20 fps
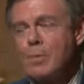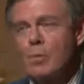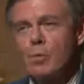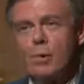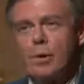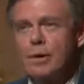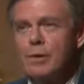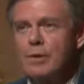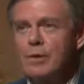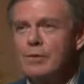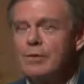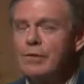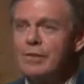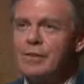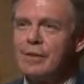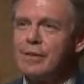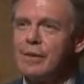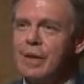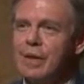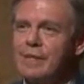Where do you
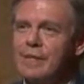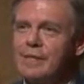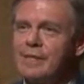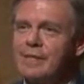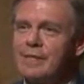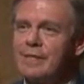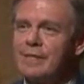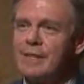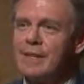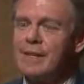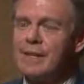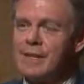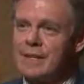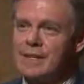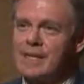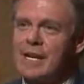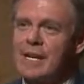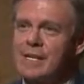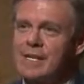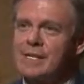see race in
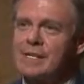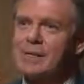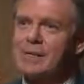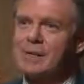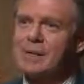this case?